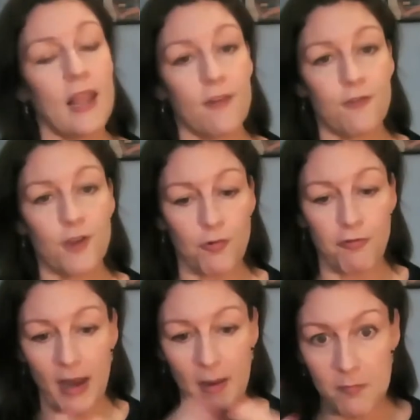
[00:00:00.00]
if you
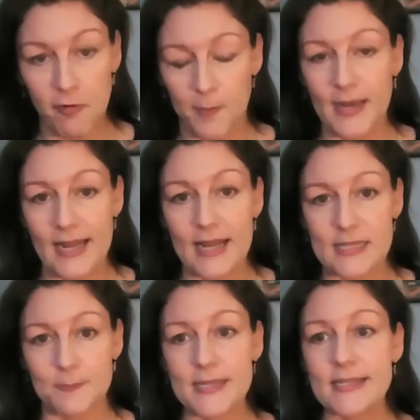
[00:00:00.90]
frame it properly
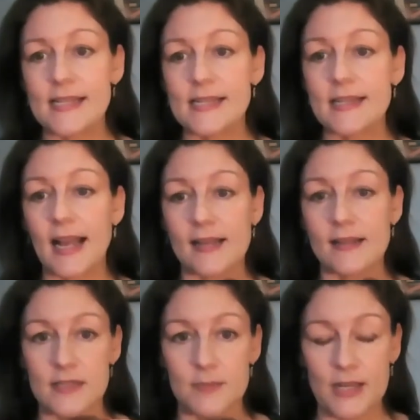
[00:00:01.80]
as a business
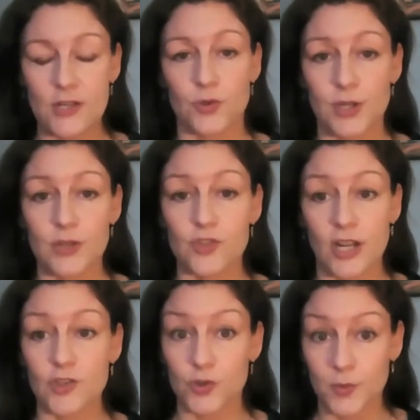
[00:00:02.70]
and make sure that you
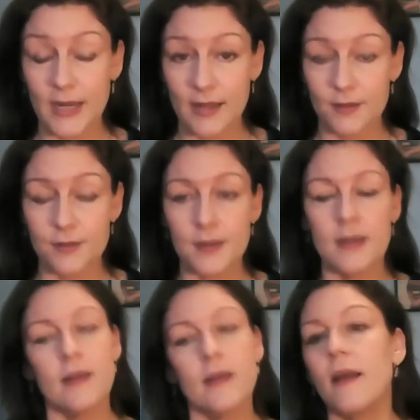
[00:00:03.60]
charge your worth.
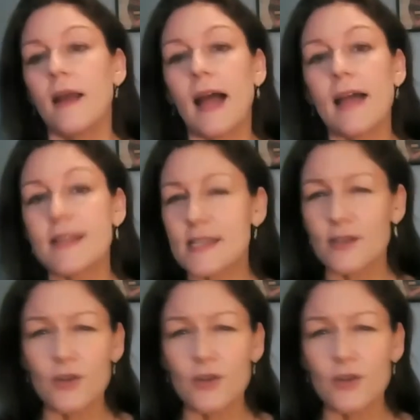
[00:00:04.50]
There's